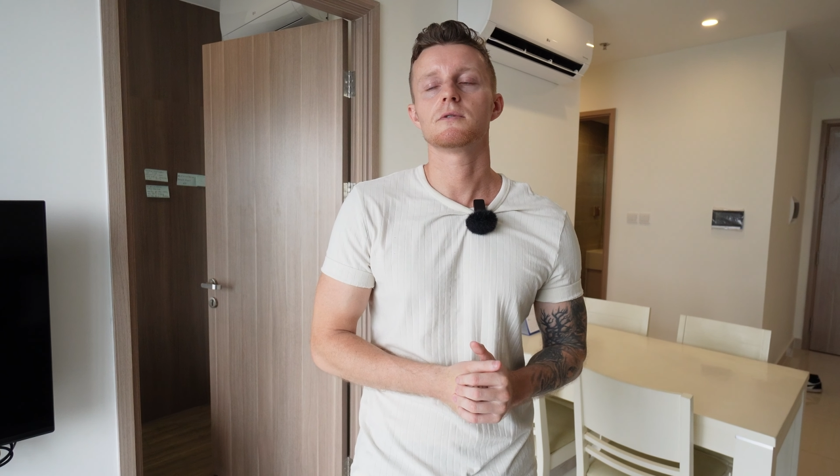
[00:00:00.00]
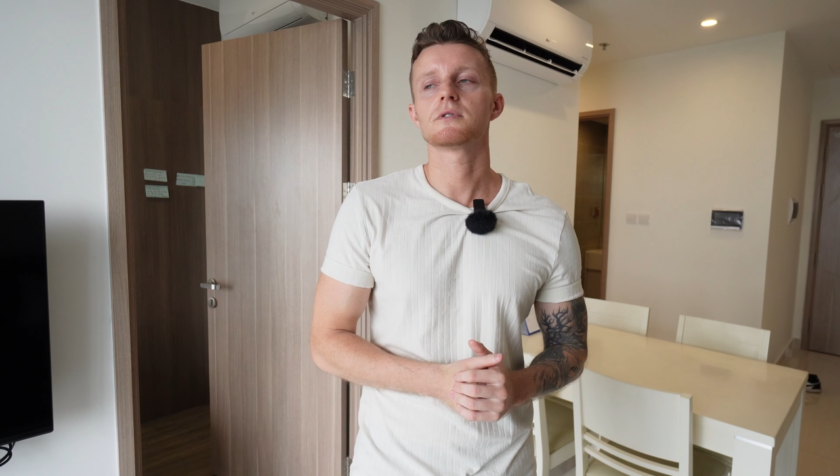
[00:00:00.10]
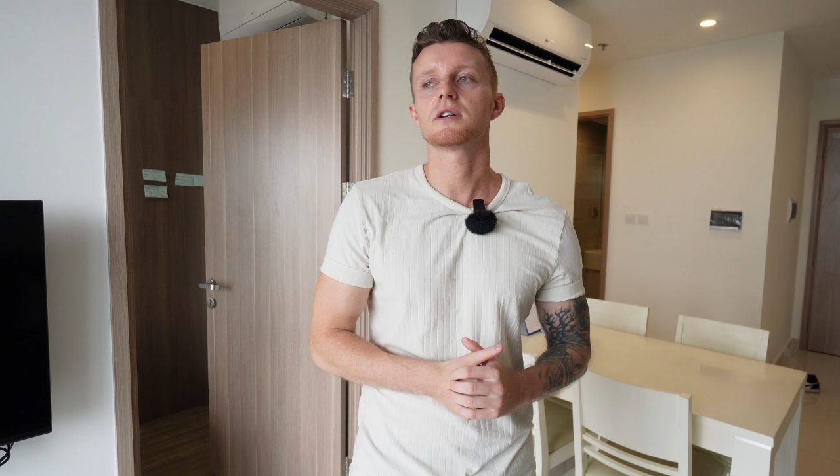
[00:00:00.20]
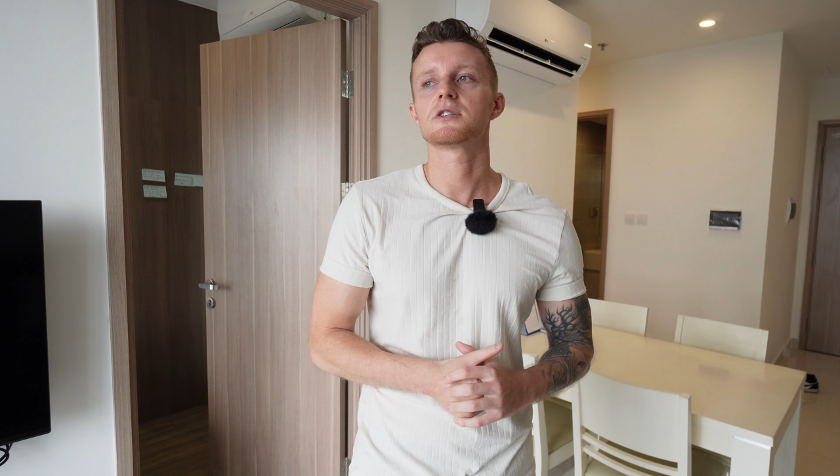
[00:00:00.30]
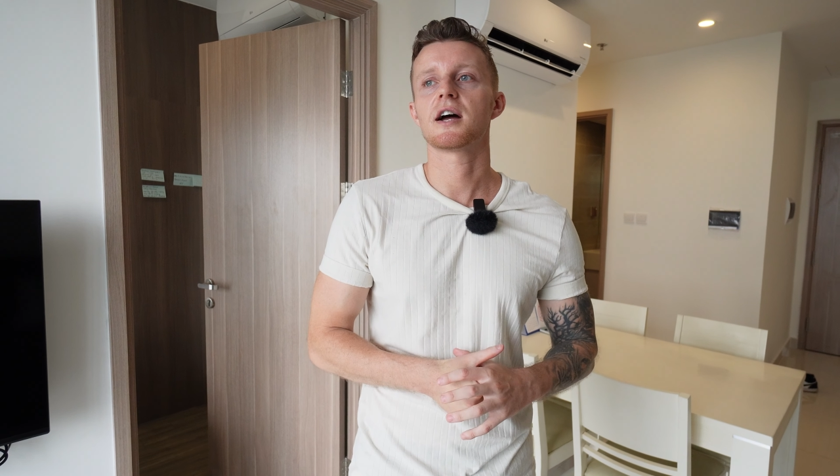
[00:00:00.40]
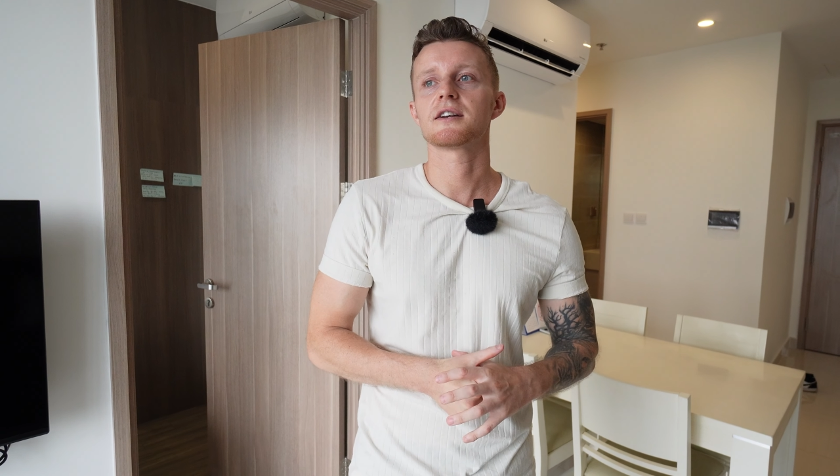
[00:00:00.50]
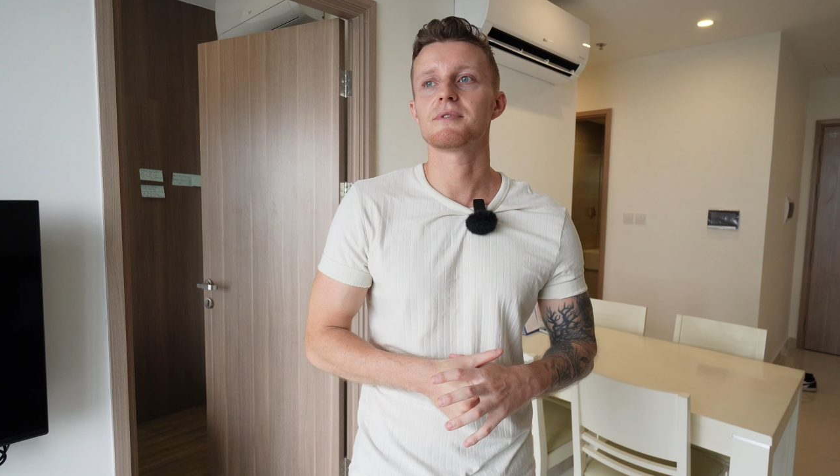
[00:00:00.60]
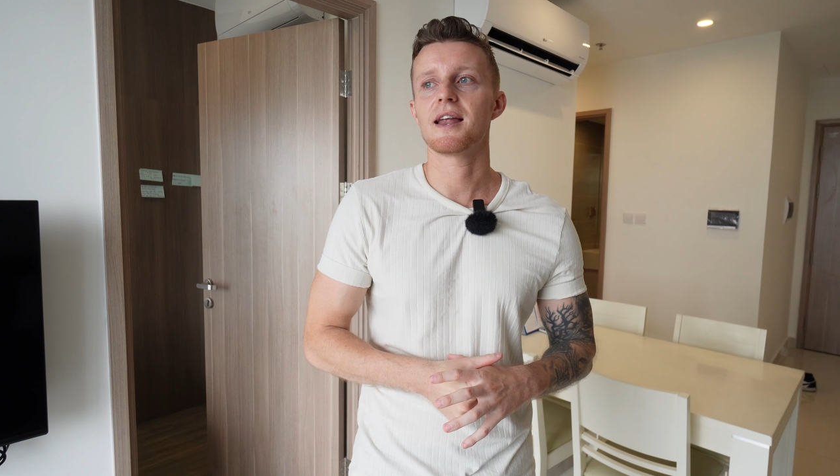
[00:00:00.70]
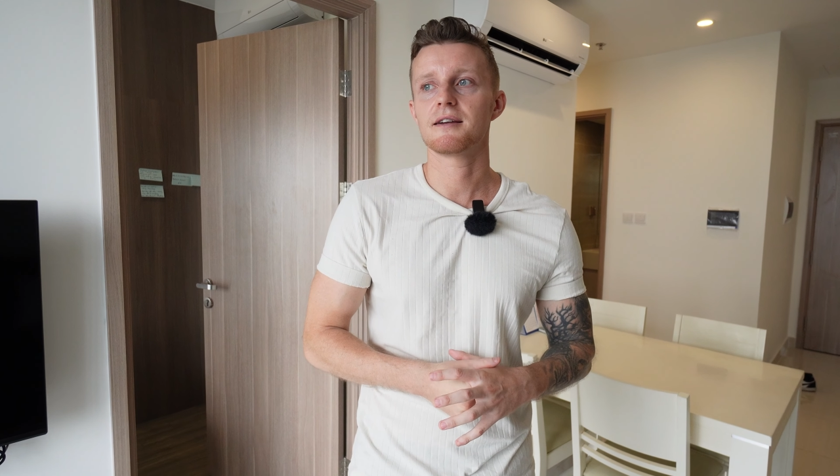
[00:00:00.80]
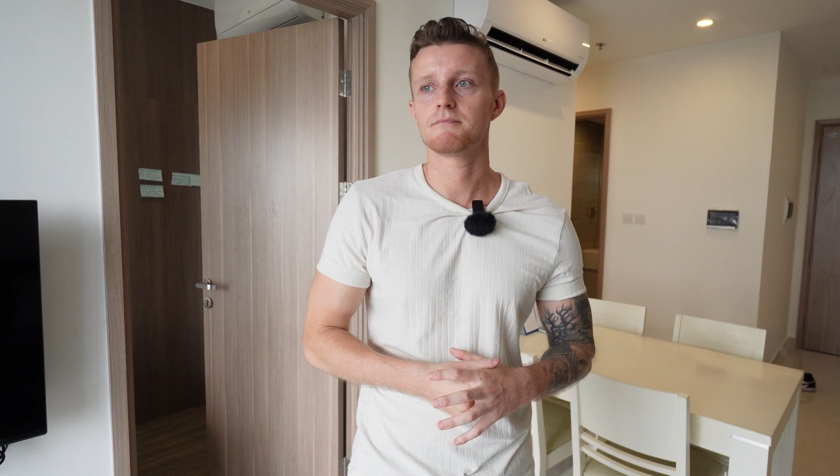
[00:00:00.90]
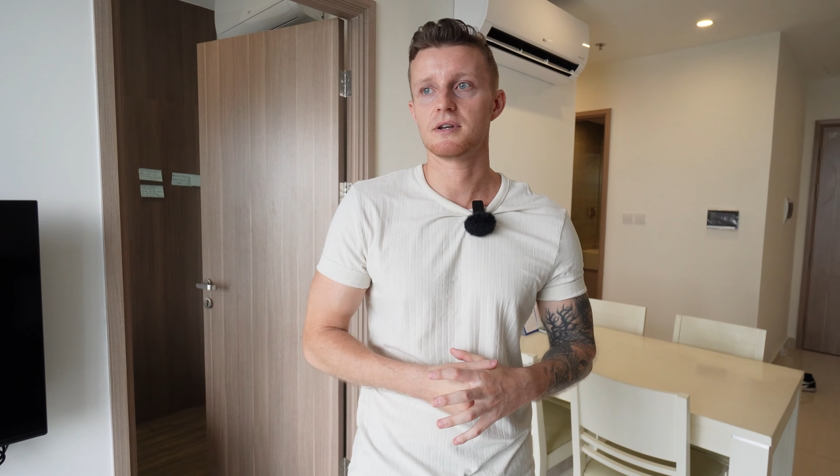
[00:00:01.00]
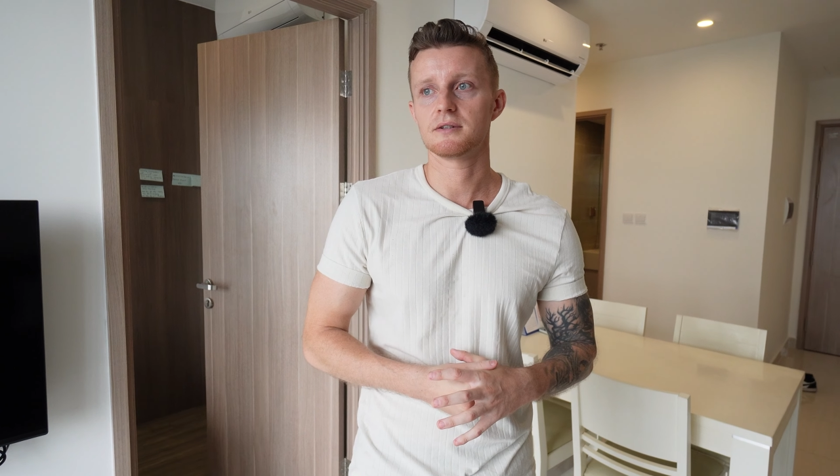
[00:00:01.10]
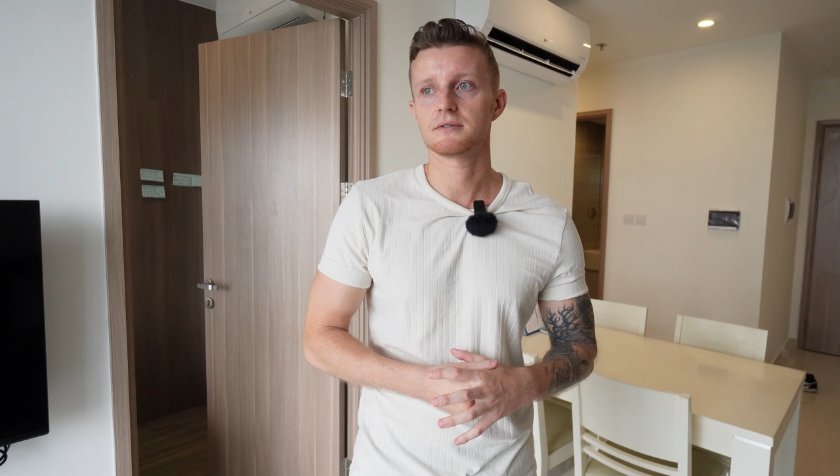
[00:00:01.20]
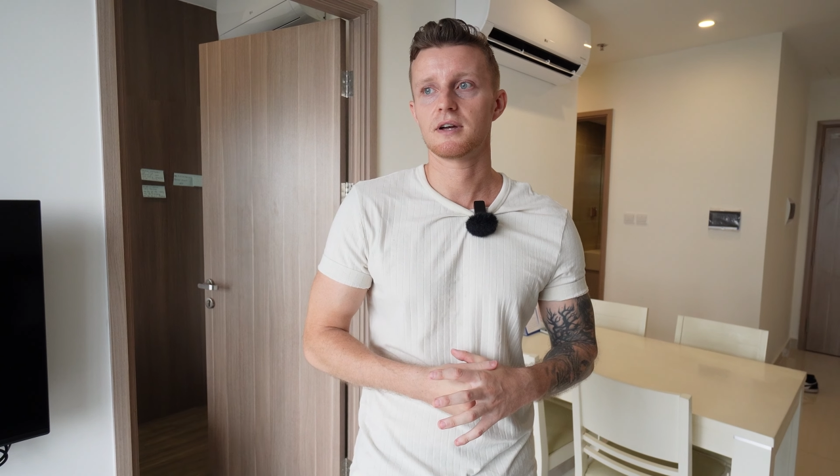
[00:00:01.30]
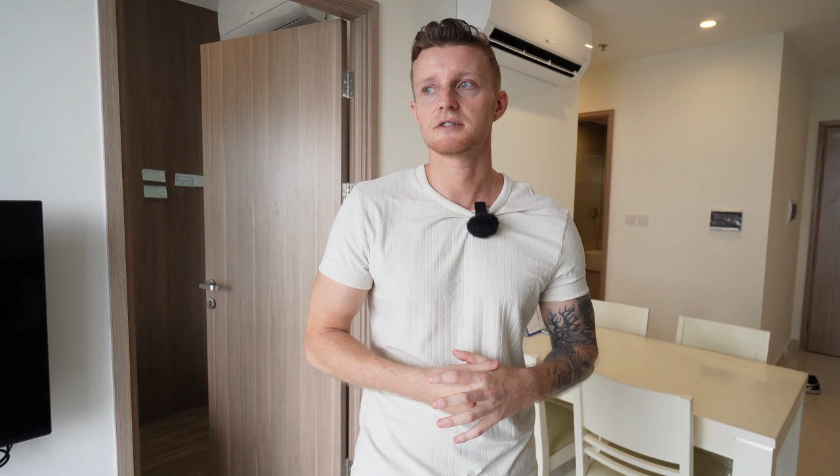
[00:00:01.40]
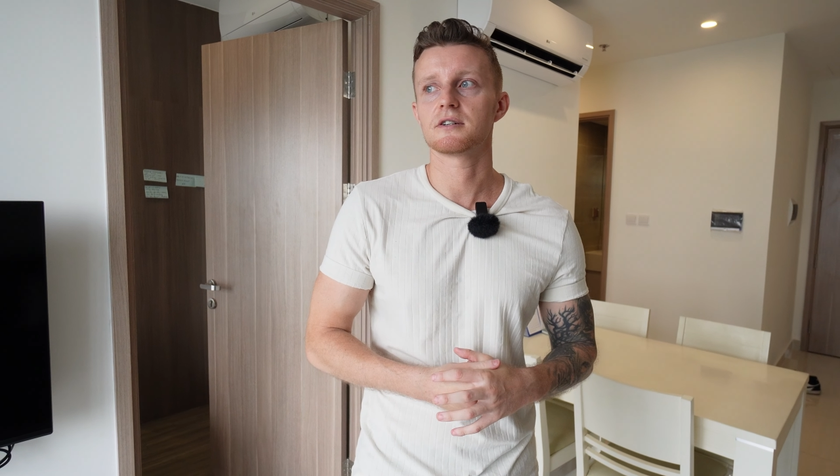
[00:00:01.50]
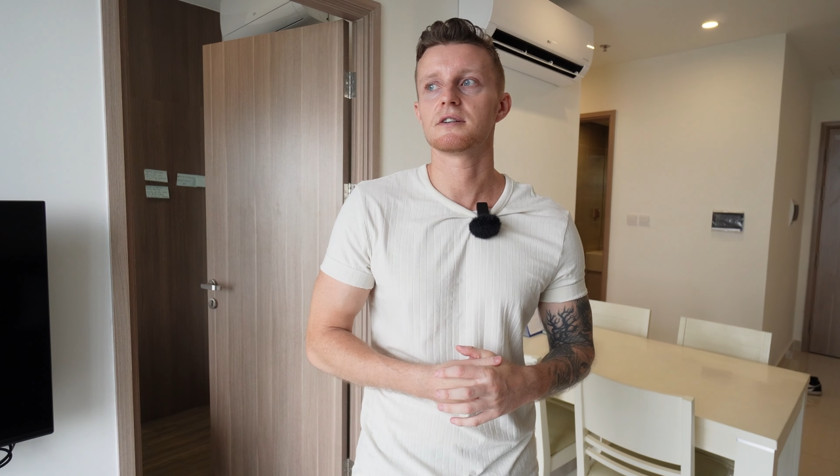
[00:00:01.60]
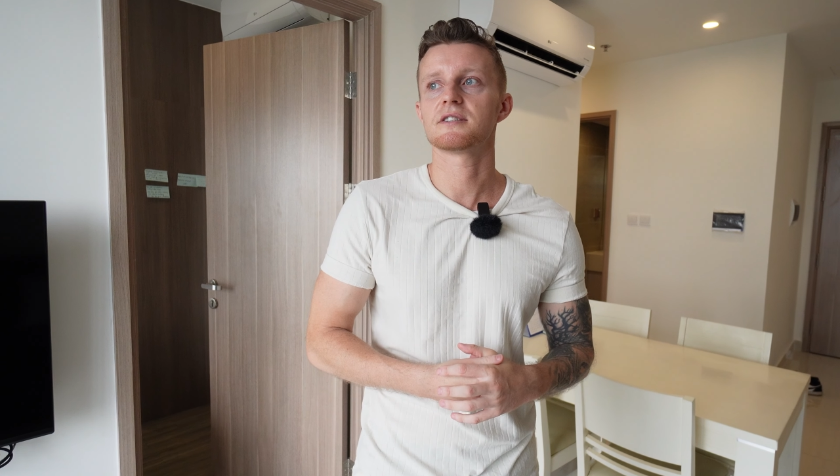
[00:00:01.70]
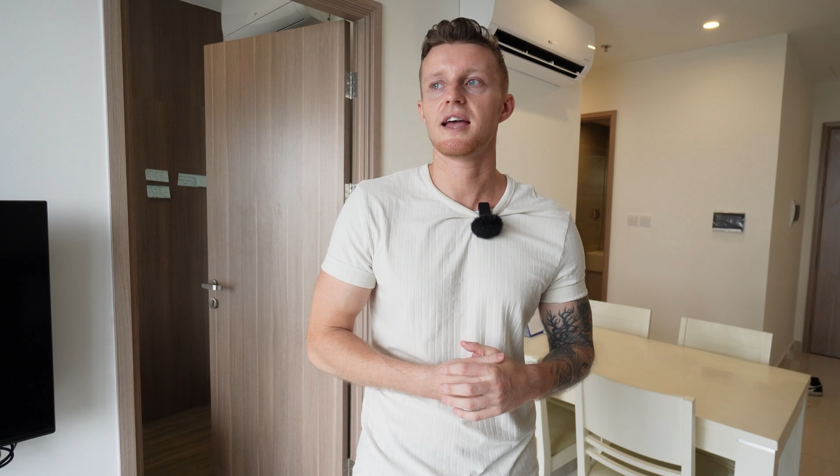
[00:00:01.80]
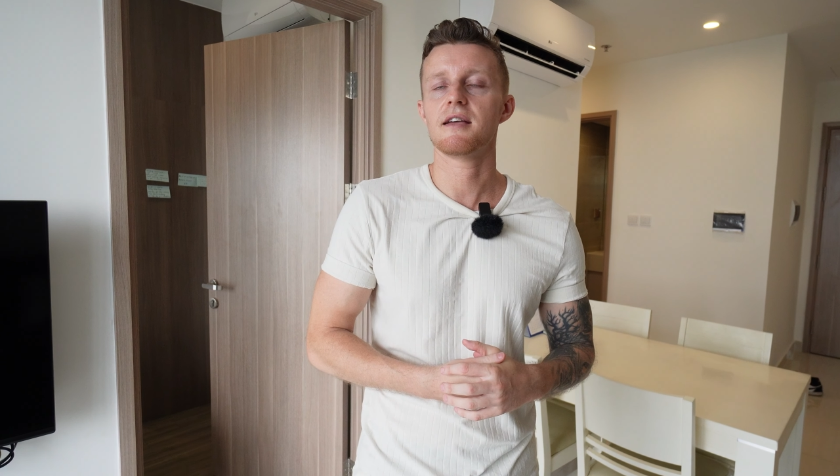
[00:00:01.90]
She was going to charge 9 mil, and she got
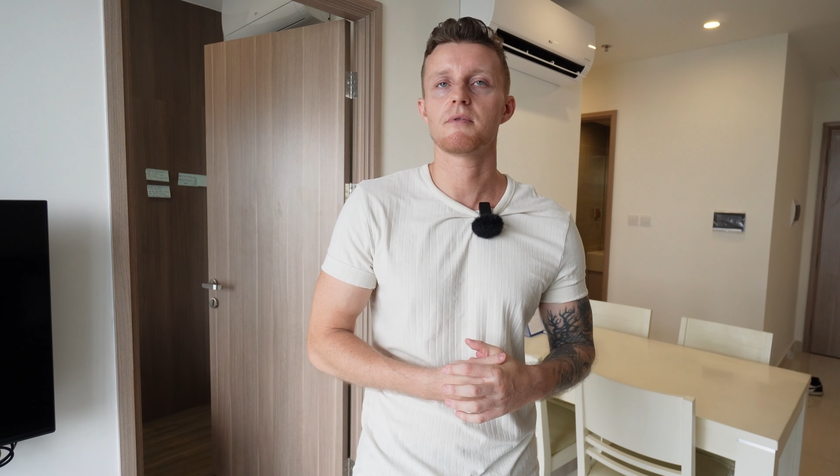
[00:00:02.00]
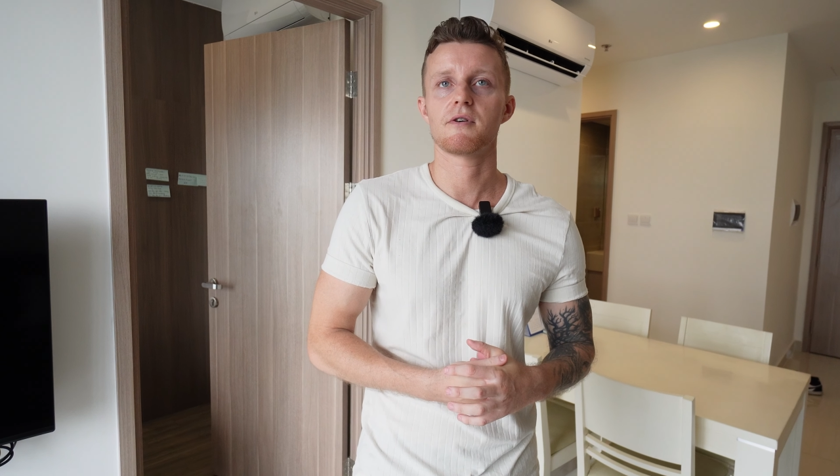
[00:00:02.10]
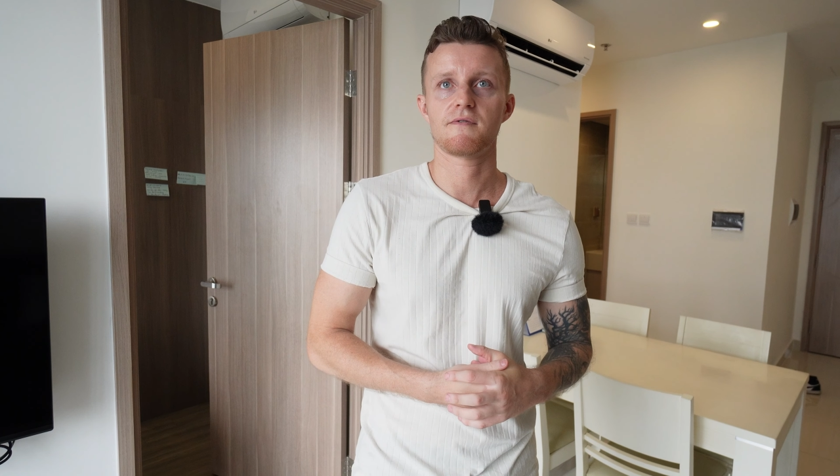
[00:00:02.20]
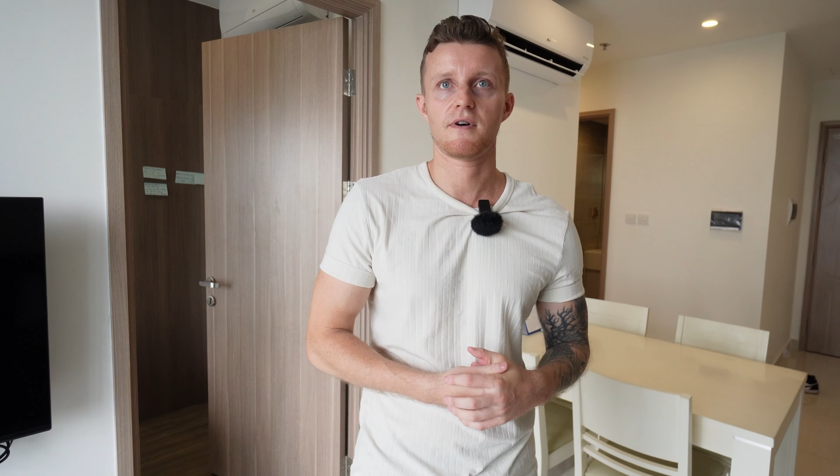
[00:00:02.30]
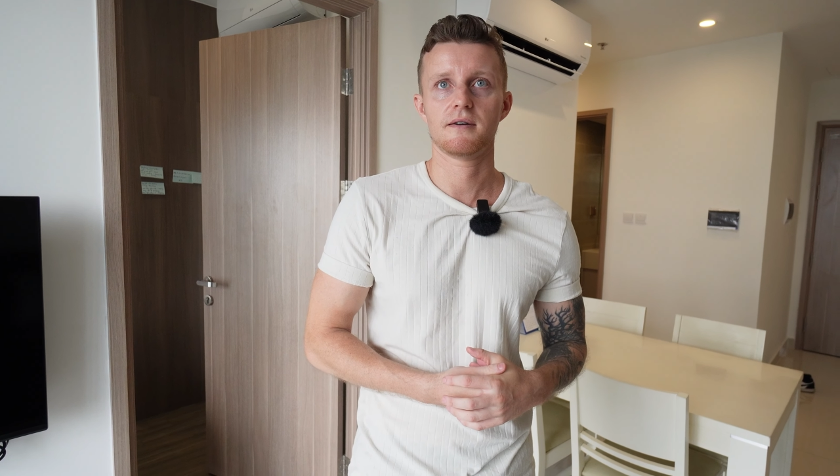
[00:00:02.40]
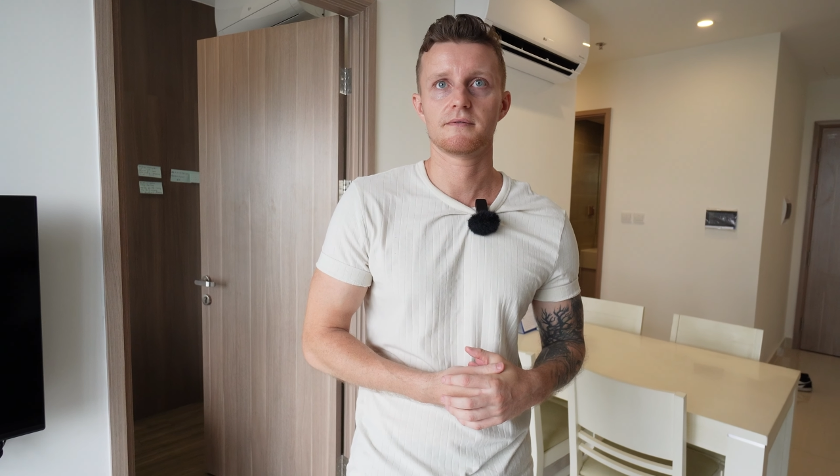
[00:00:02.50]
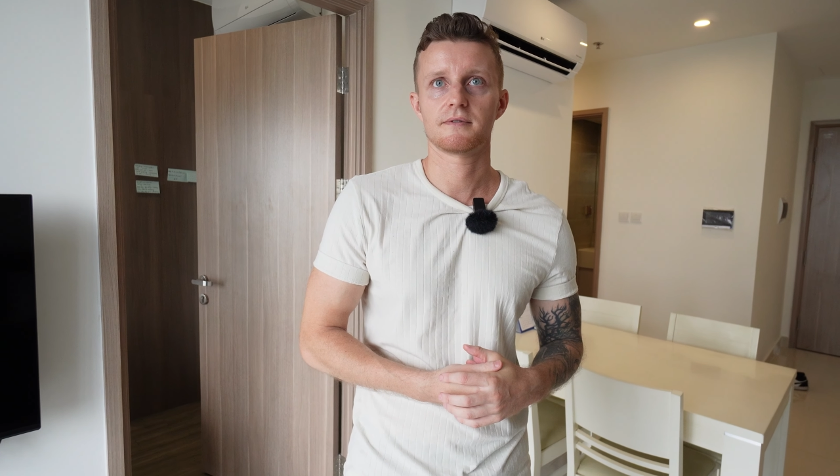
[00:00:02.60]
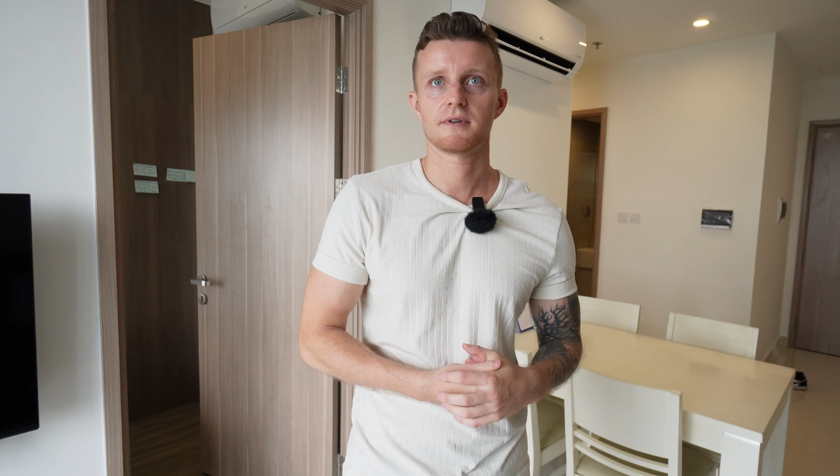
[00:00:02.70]
it to 8.5.